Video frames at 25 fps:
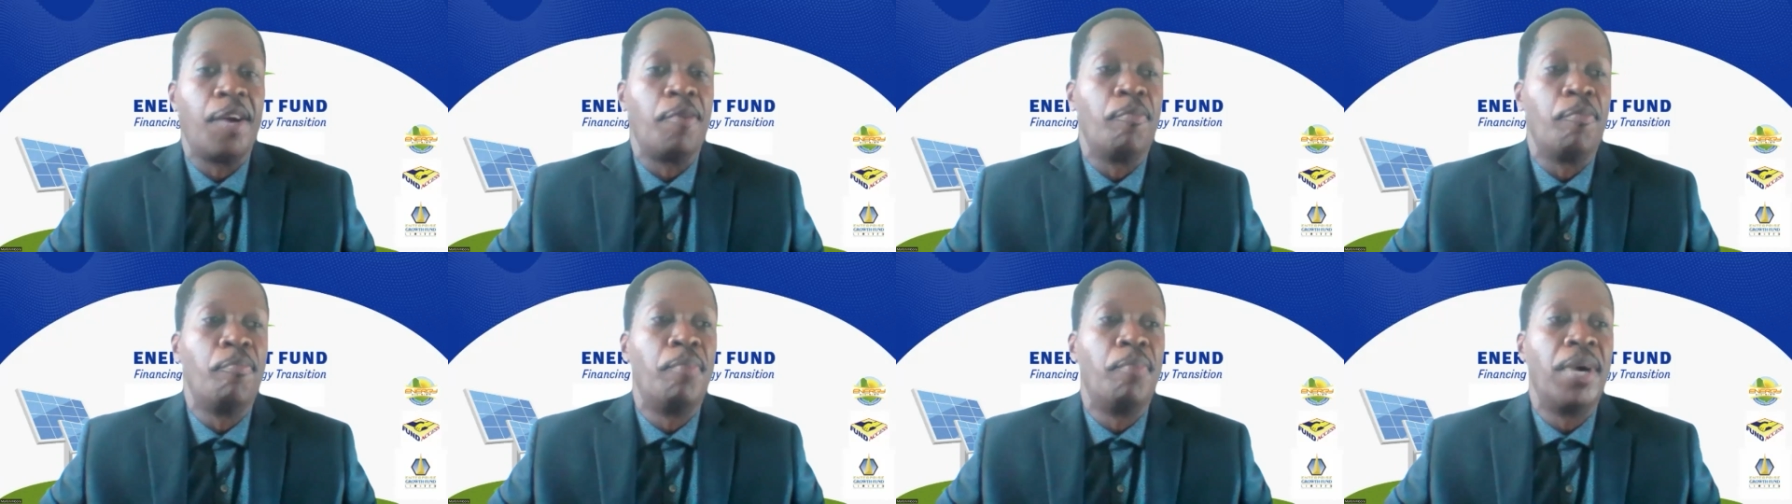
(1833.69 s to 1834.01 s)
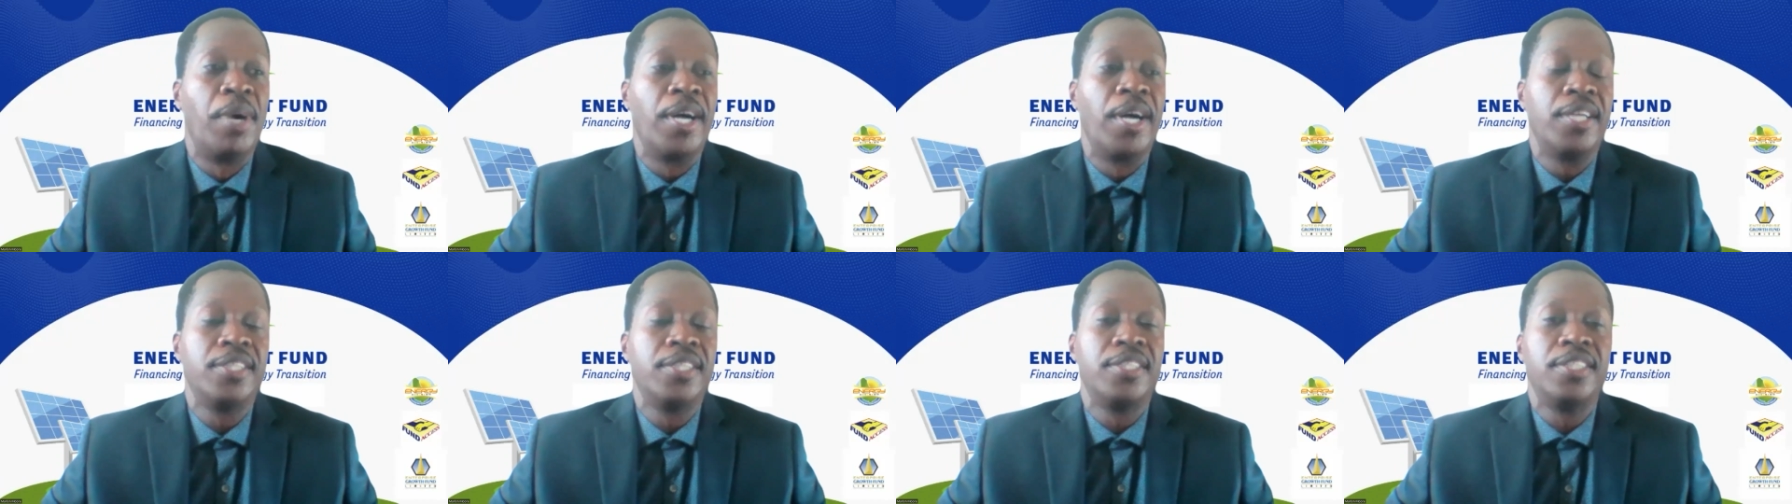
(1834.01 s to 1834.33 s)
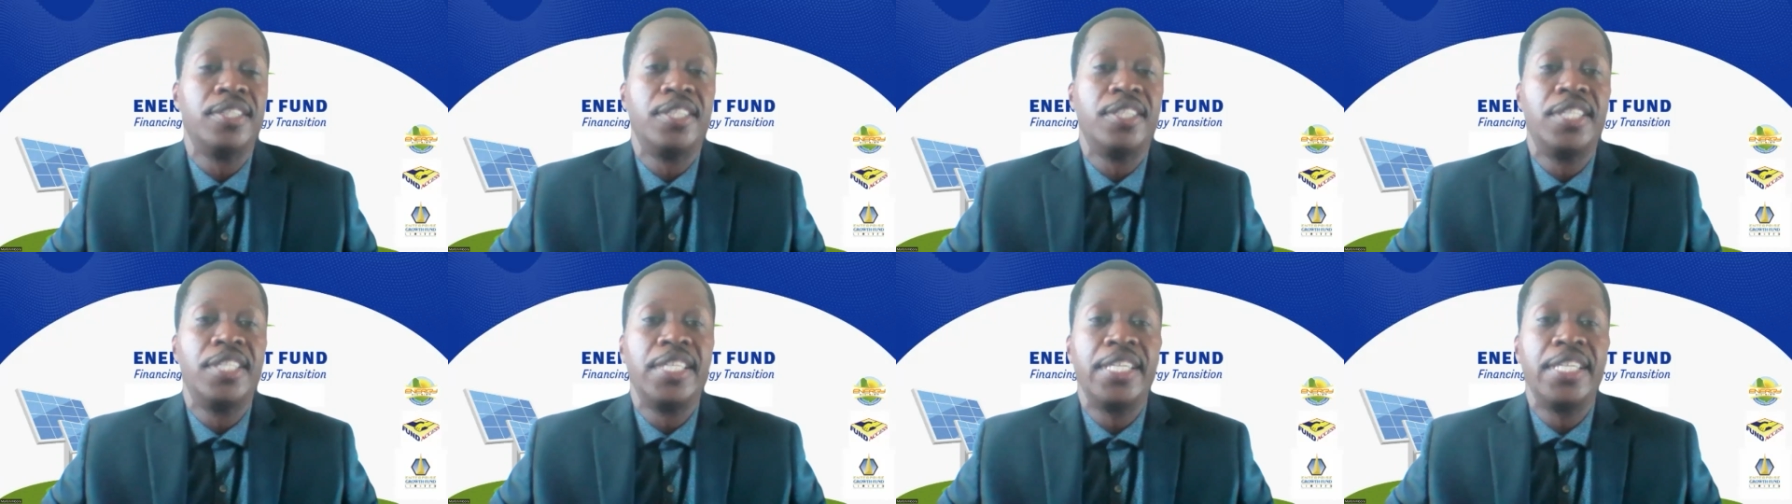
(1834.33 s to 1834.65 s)
But
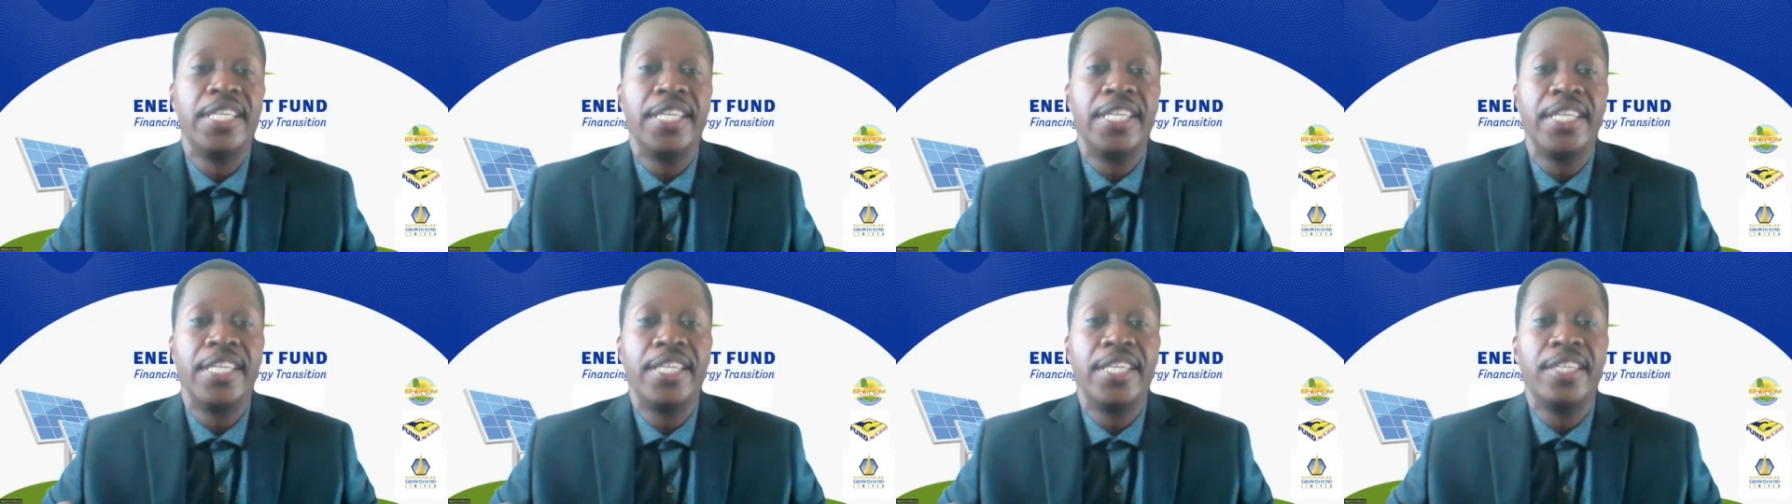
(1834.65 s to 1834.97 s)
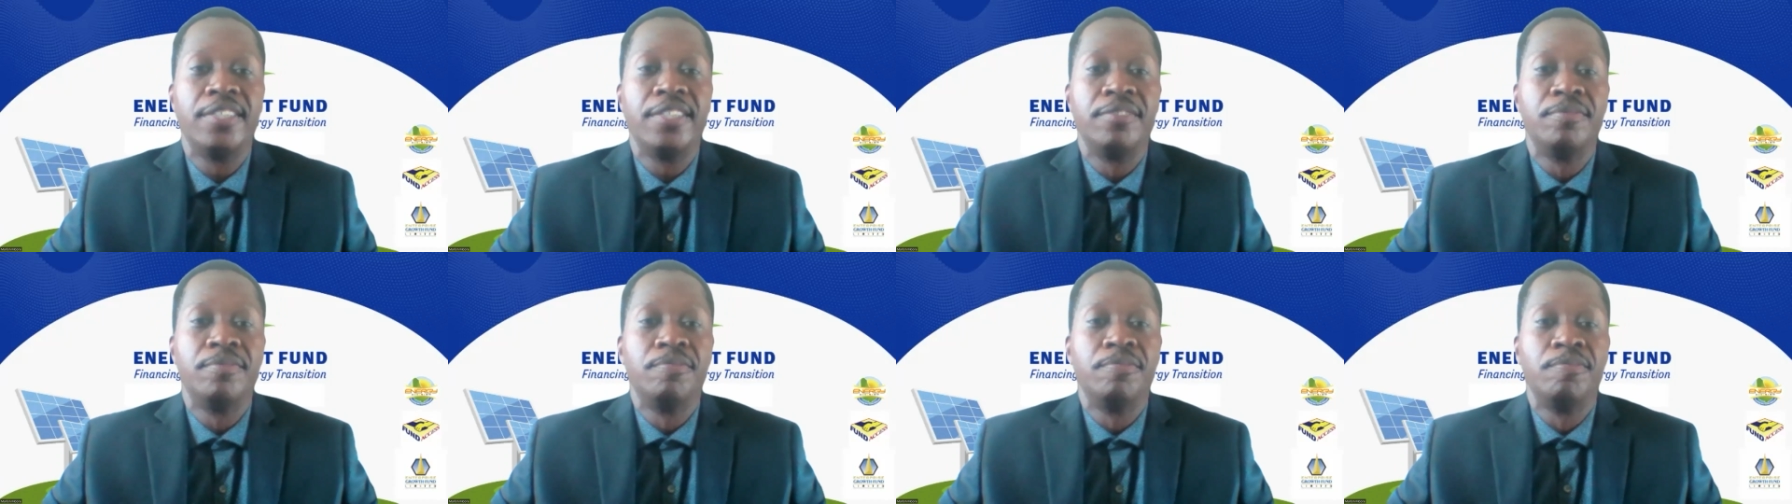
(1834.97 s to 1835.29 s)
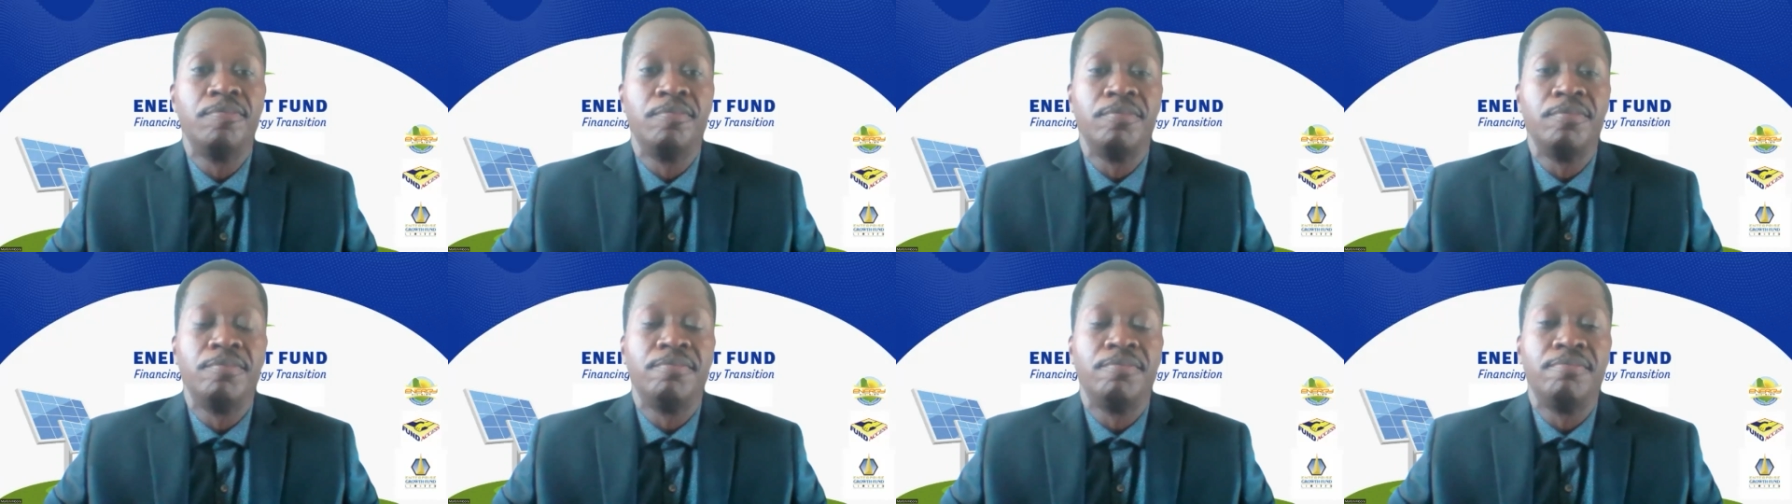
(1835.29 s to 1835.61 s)
the
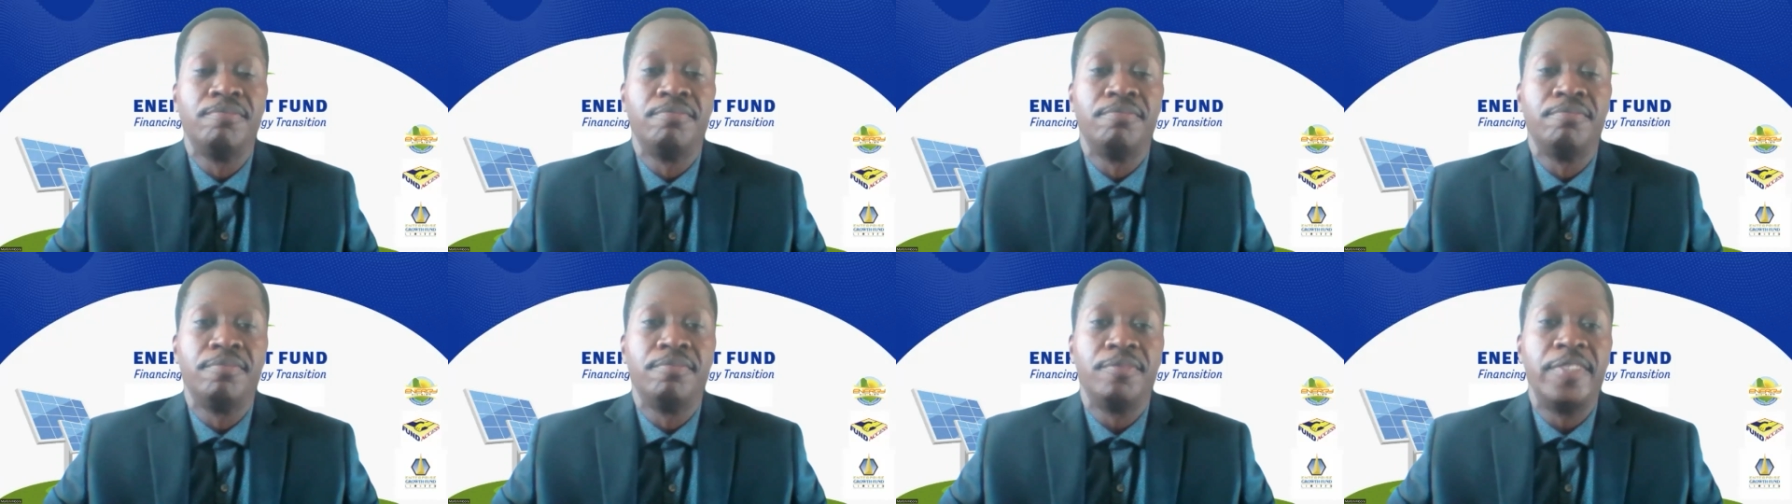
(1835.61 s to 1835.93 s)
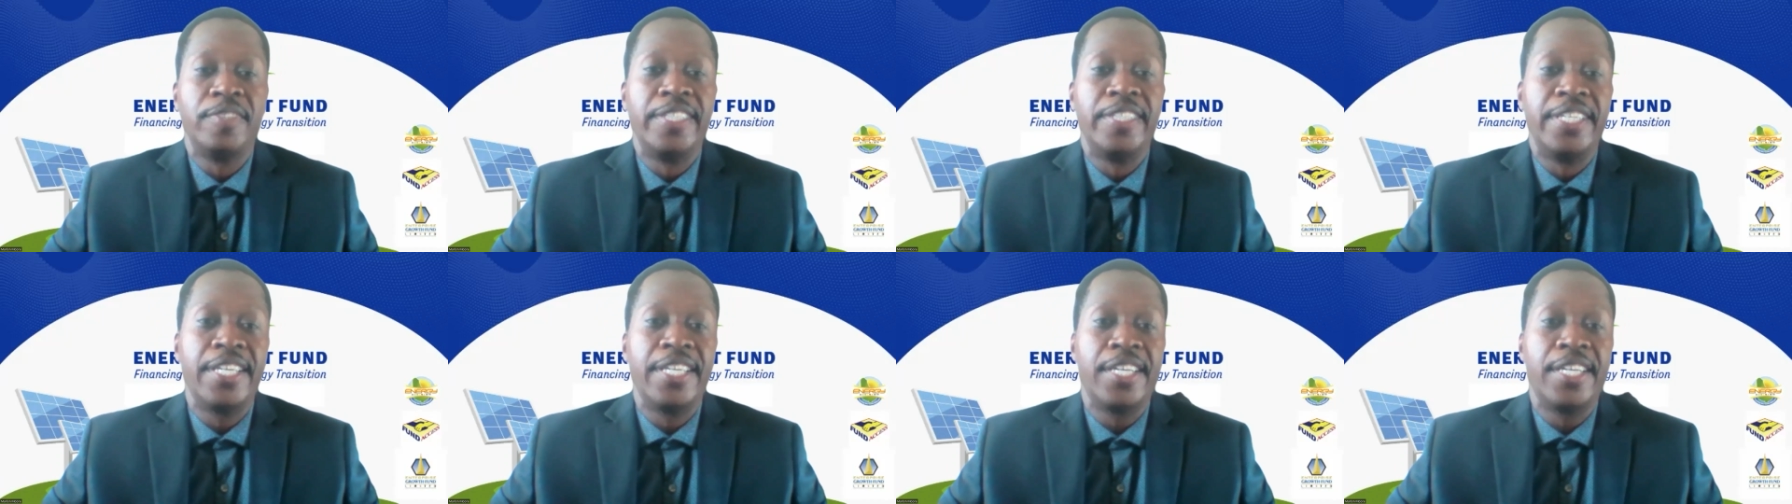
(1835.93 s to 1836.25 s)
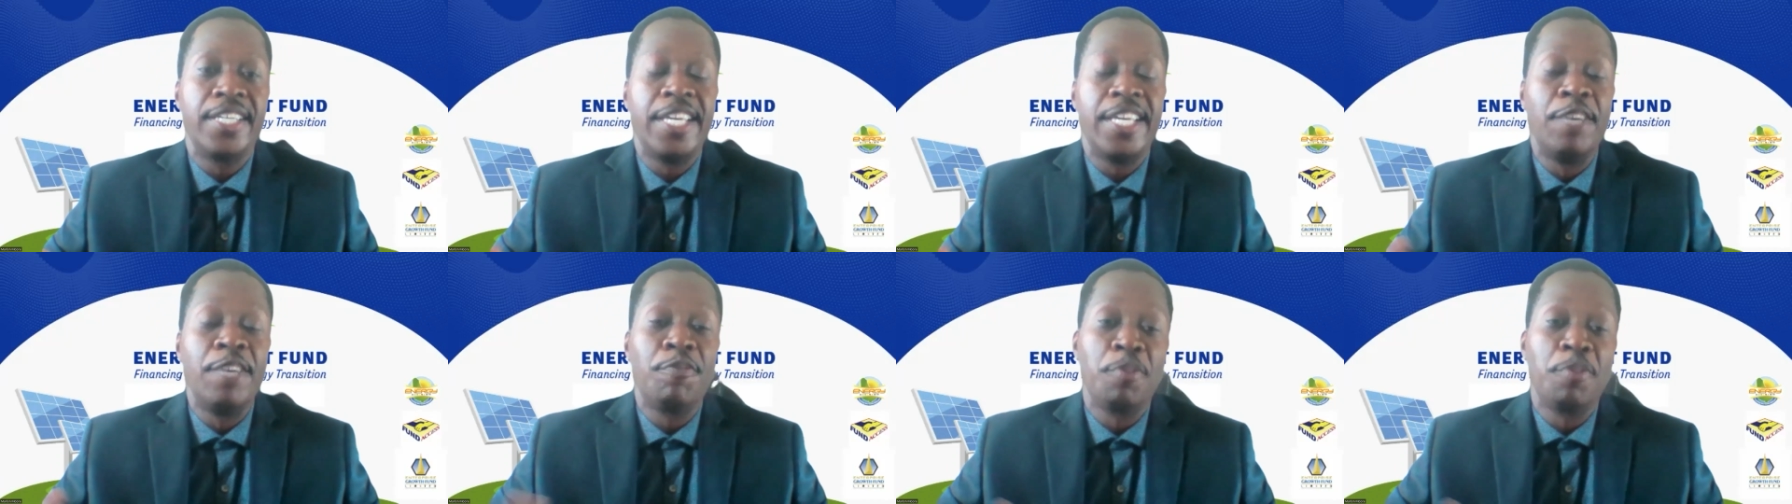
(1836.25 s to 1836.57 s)

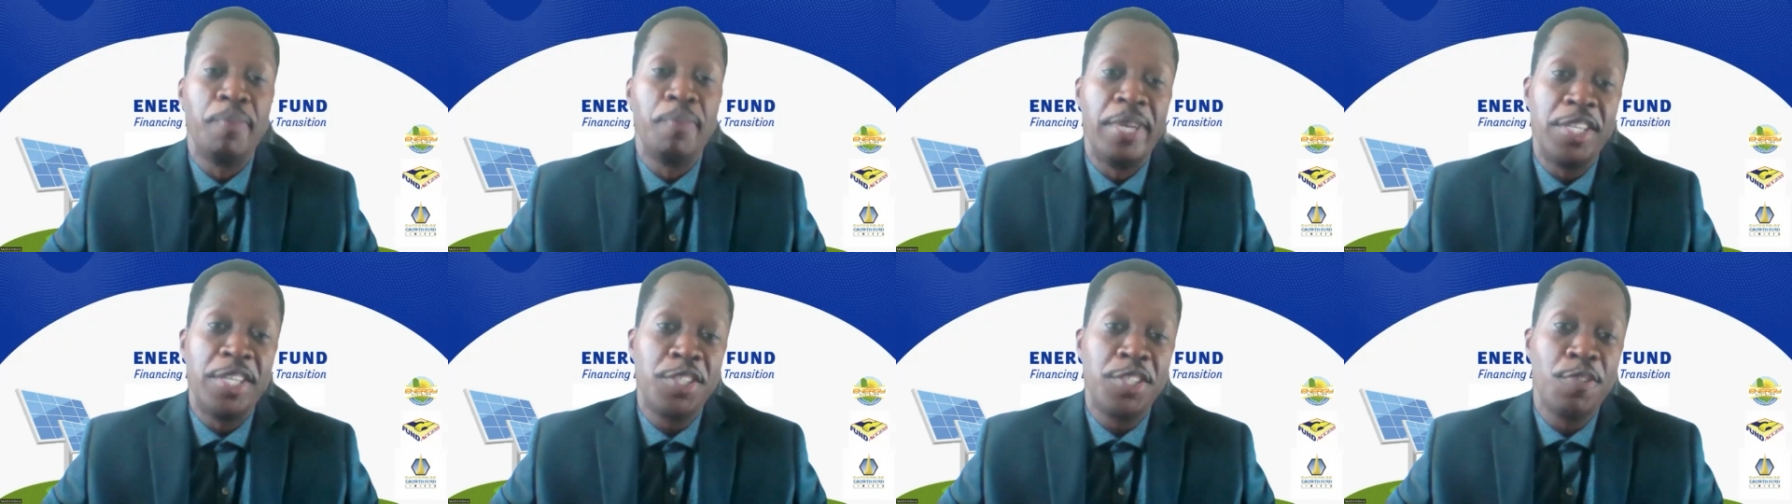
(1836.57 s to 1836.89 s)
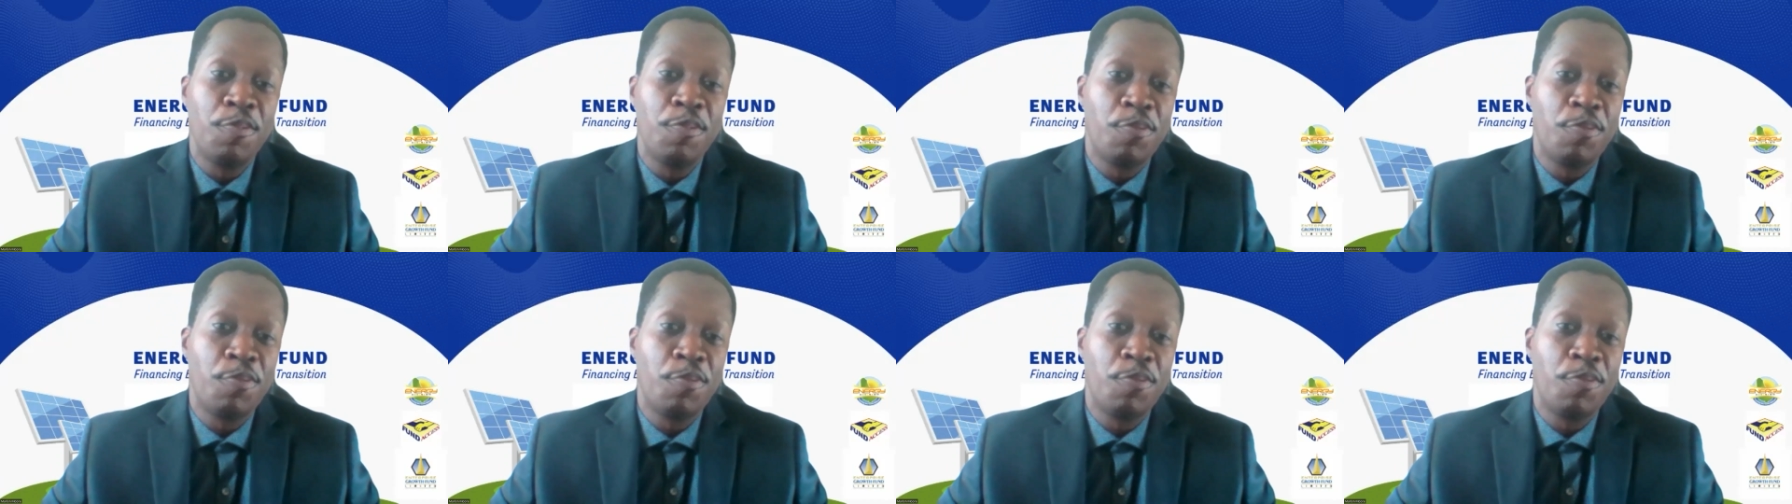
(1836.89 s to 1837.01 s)
information